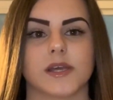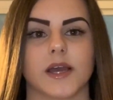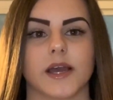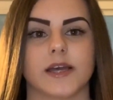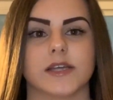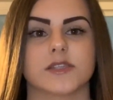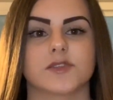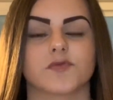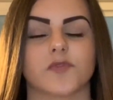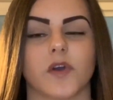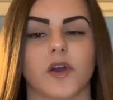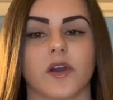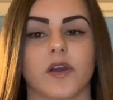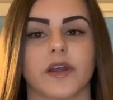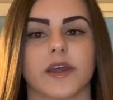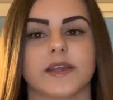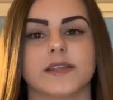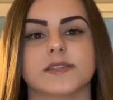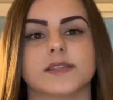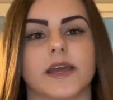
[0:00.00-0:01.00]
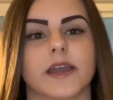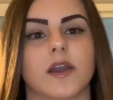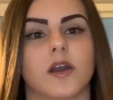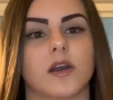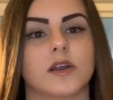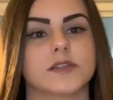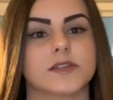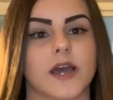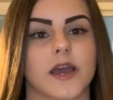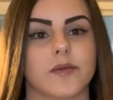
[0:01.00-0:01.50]
as far as like
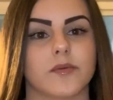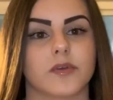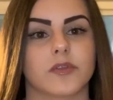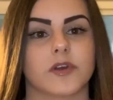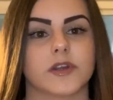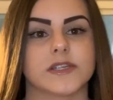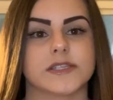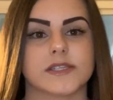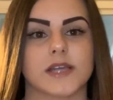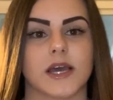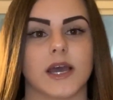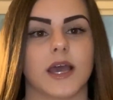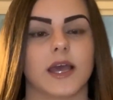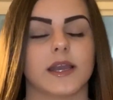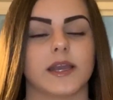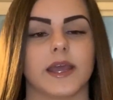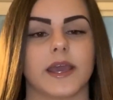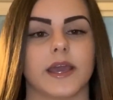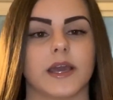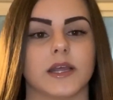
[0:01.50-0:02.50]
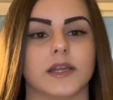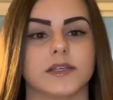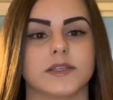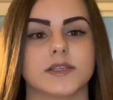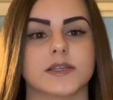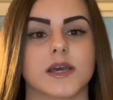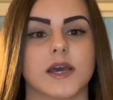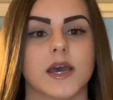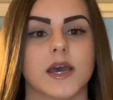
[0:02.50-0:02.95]
our time with our son and